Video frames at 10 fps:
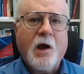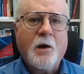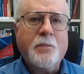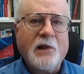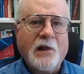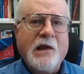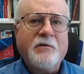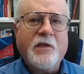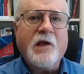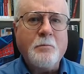believed
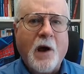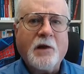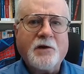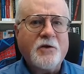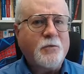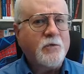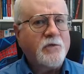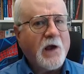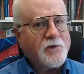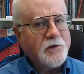that Montanus was
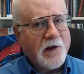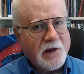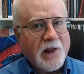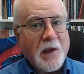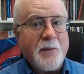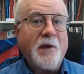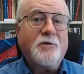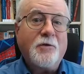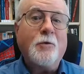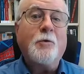actually claiming
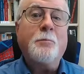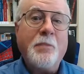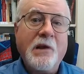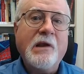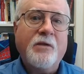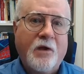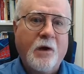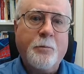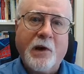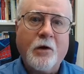to be the
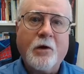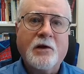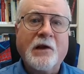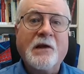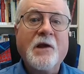paraclete.